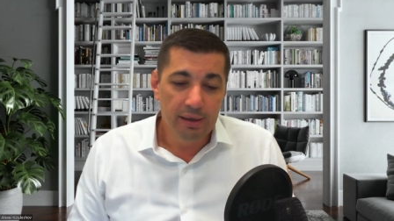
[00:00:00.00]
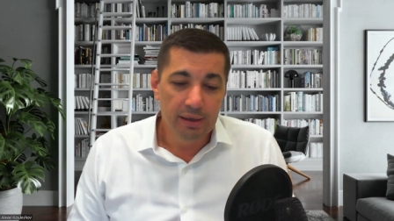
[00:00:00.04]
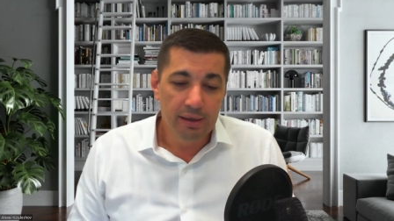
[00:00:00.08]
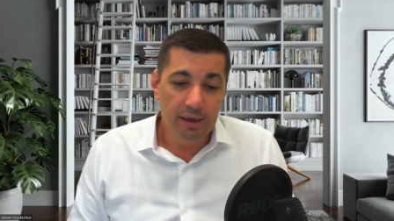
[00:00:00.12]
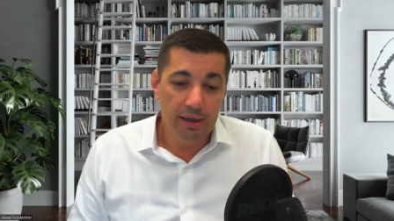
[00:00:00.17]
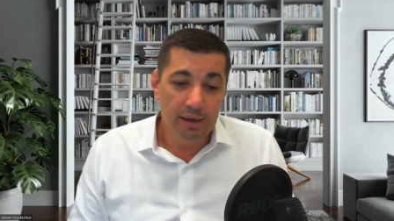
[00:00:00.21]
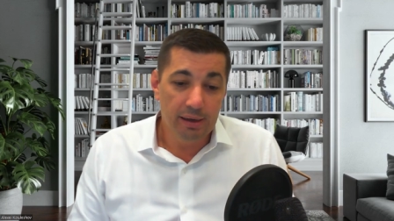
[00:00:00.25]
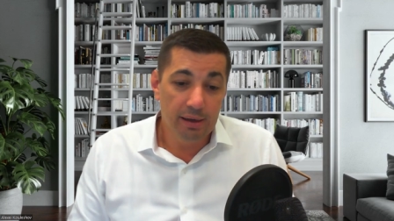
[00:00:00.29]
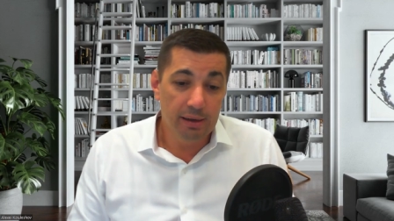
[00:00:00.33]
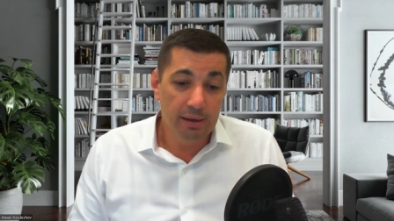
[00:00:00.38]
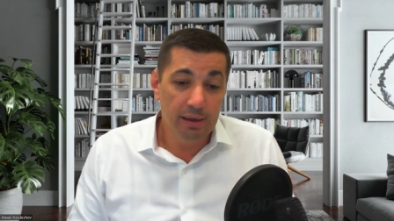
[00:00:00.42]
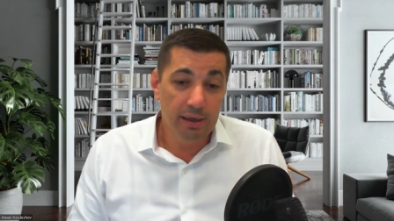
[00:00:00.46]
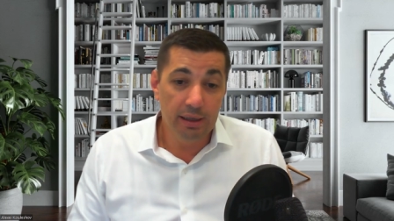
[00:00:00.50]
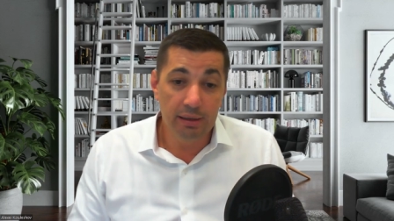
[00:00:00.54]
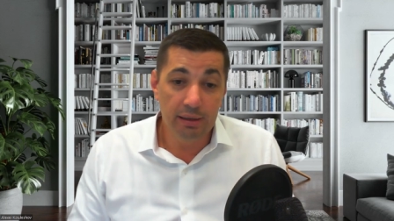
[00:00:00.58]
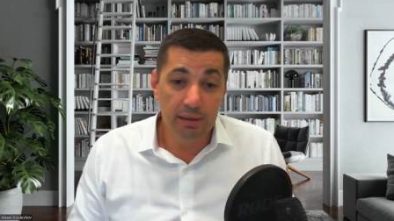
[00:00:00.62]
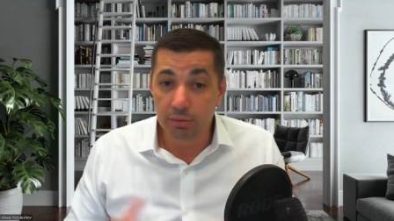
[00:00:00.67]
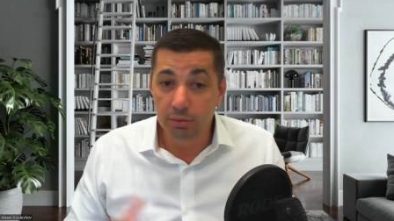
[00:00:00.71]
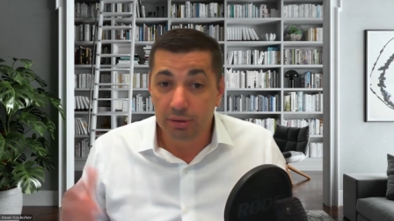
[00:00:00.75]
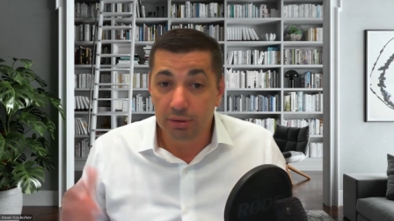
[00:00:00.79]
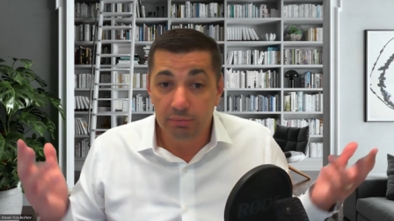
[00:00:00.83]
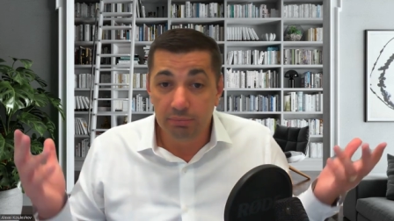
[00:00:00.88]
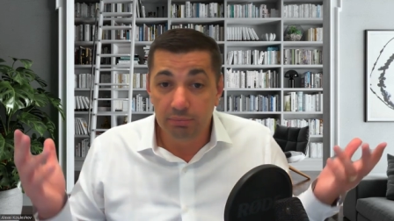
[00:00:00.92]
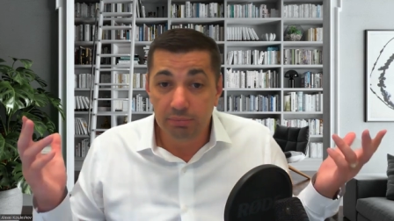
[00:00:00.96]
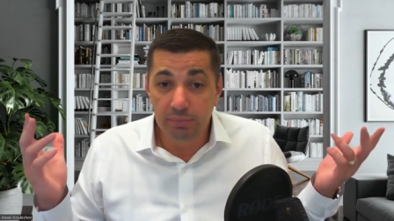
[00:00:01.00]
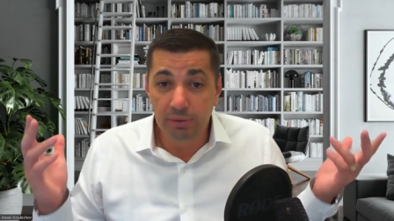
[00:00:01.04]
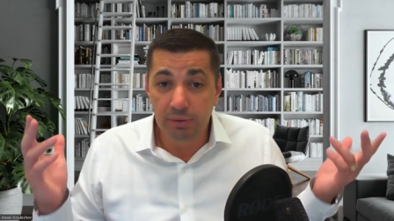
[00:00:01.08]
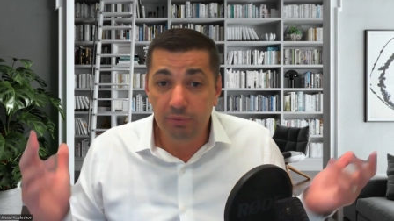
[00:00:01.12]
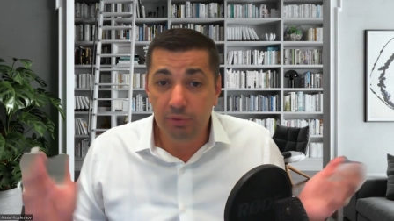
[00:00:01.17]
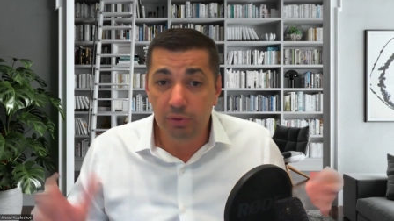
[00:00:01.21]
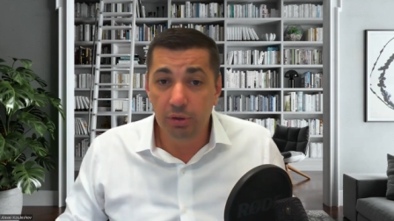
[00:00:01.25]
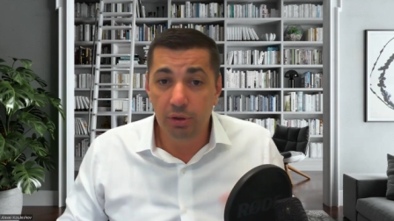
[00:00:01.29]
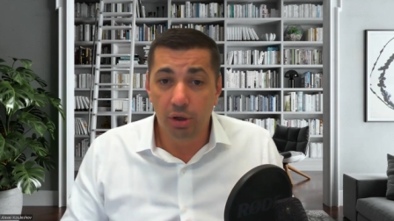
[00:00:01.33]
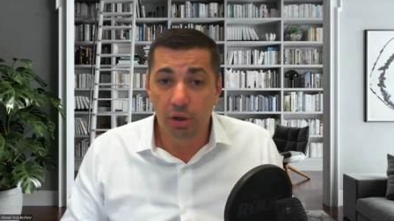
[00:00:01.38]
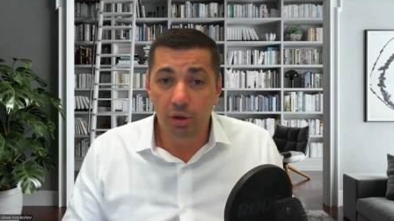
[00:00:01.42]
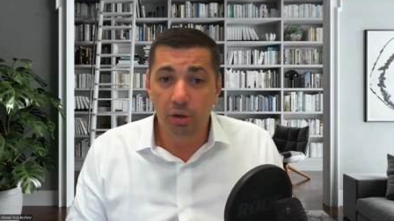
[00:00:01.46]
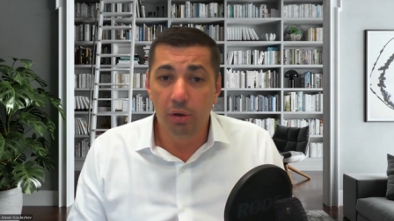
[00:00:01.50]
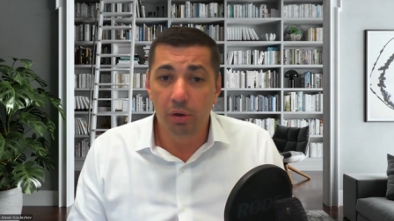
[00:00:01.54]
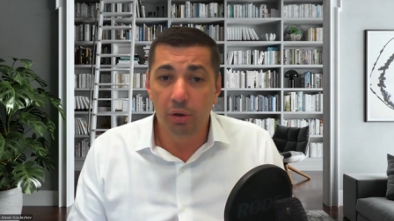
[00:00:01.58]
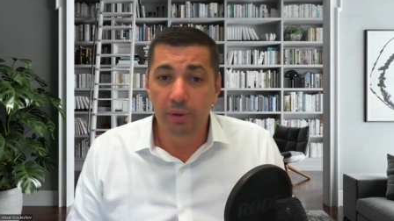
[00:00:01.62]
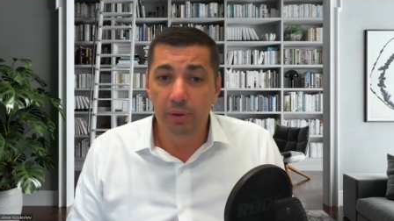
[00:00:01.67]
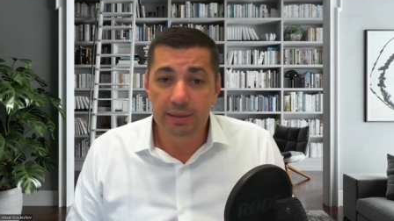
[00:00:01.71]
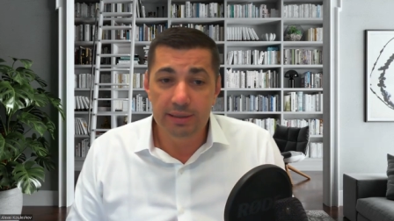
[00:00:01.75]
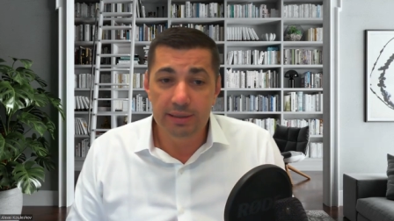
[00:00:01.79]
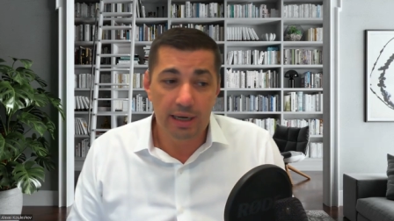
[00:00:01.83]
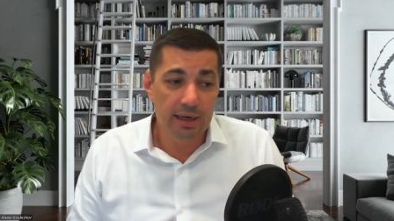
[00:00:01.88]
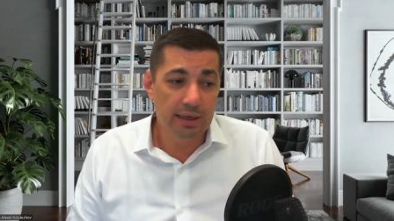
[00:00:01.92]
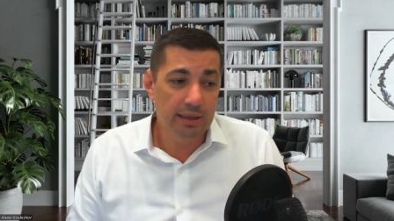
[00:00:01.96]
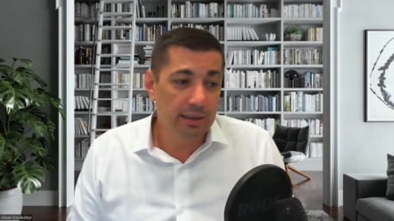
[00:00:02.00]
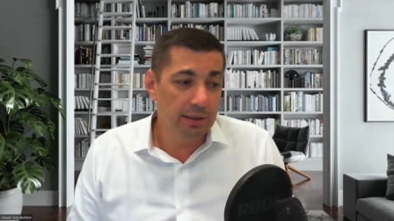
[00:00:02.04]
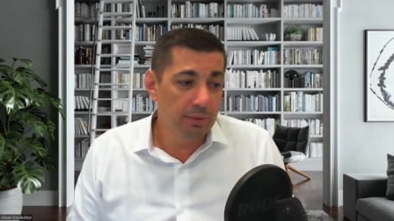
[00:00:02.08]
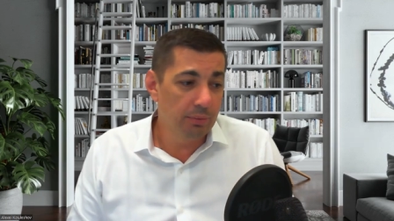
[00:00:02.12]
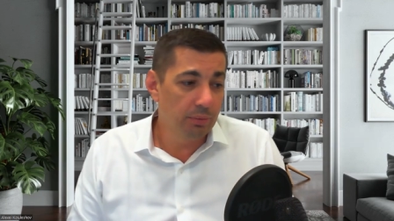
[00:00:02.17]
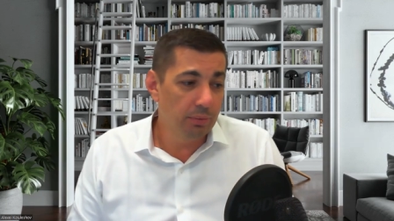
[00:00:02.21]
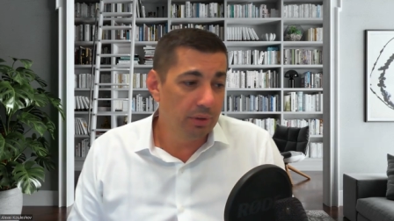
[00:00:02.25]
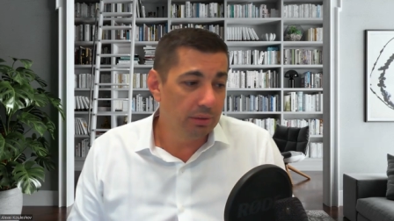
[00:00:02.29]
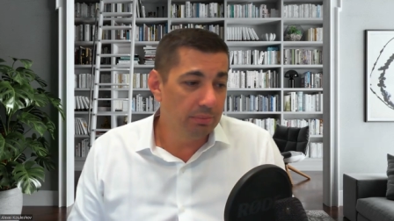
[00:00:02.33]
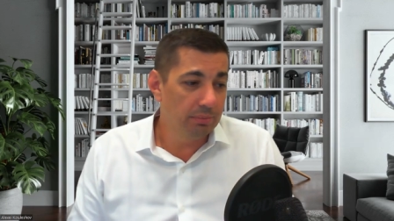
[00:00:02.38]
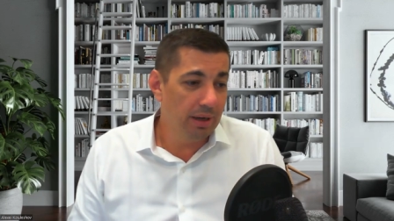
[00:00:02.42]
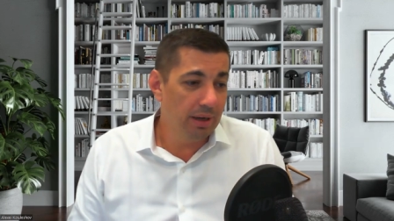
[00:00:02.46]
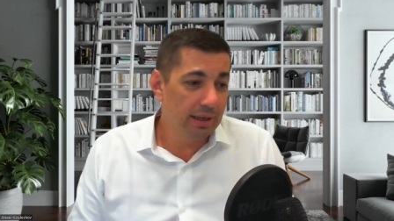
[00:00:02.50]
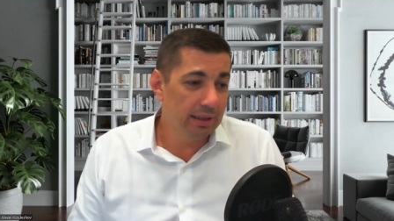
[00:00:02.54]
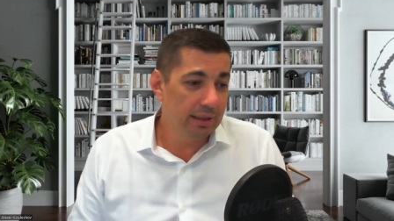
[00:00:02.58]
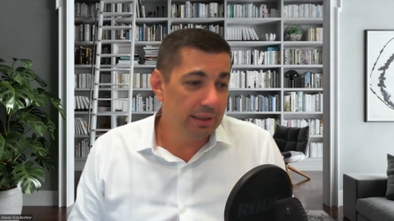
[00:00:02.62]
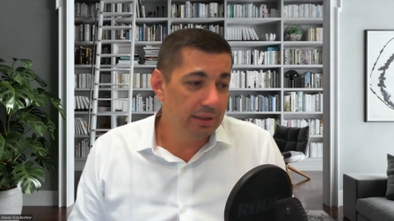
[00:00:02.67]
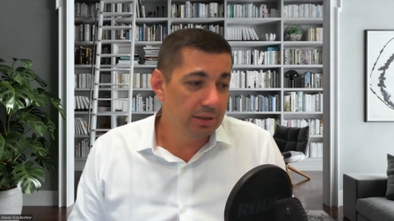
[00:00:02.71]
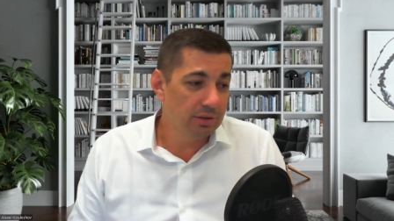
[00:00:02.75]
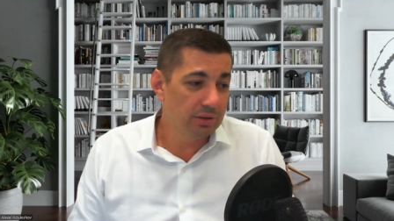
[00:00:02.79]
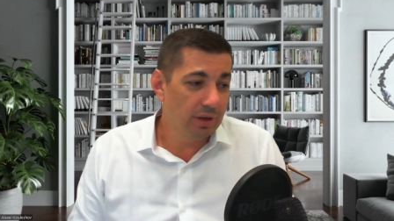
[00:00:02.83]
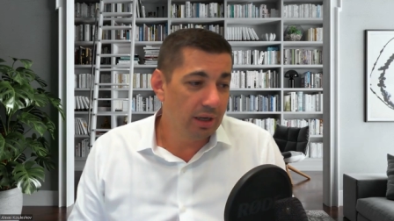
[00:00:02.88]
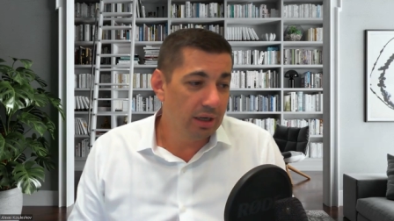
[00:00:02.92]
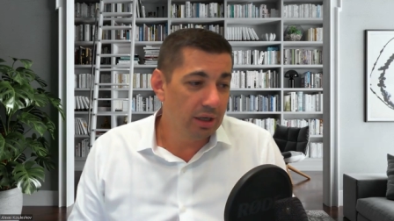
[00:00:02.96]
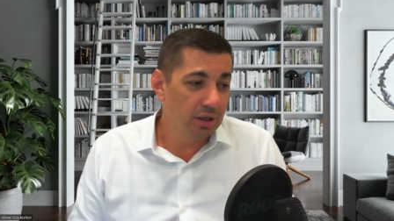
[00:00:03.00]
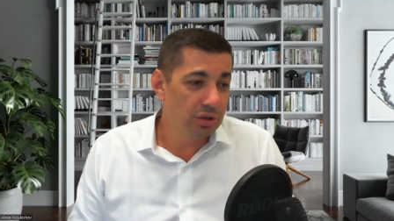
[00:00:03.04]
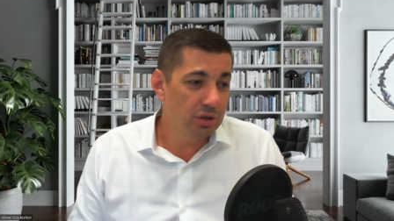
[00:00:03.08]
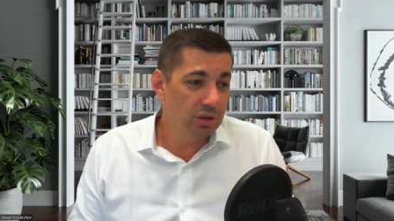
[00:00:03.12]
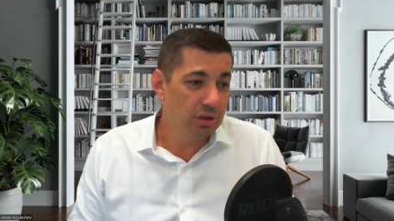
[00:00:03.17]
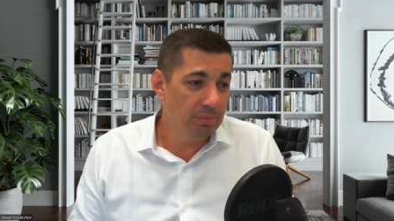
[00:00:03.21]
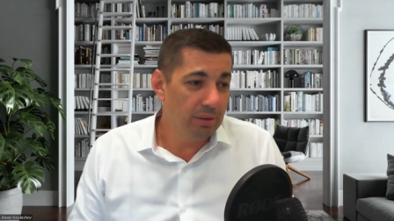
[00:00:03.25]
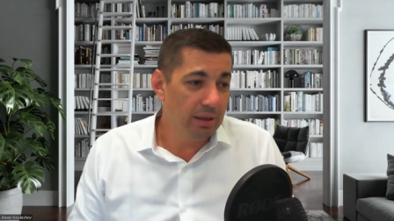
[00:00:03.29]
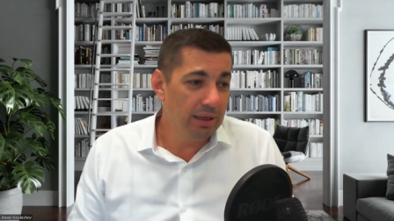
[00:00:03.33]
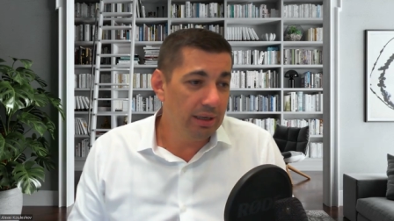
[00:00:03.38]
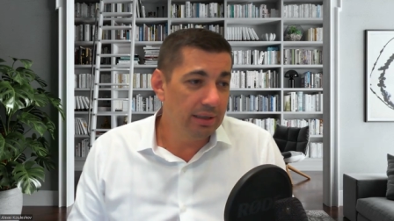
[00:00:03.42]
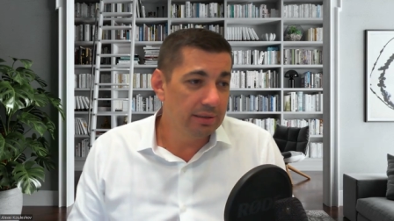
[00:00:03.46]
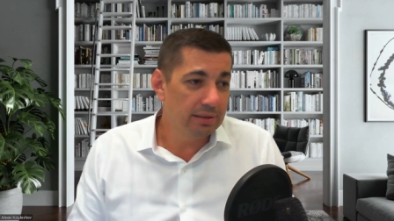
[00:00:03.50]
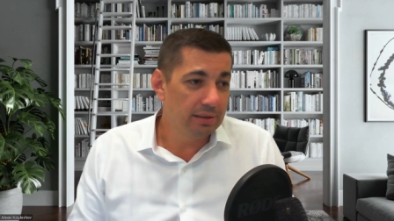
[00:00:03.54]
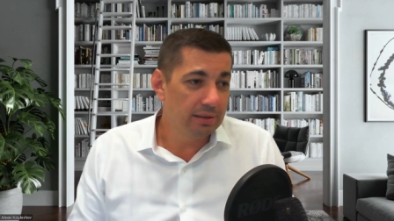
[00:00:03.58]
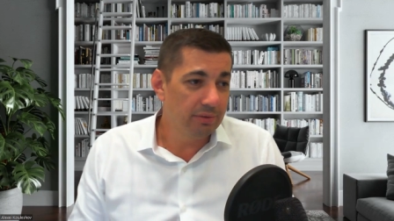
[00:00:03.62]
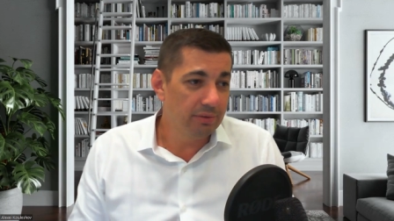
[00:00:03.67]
And look, if you don't know exactly what marketing strategy means,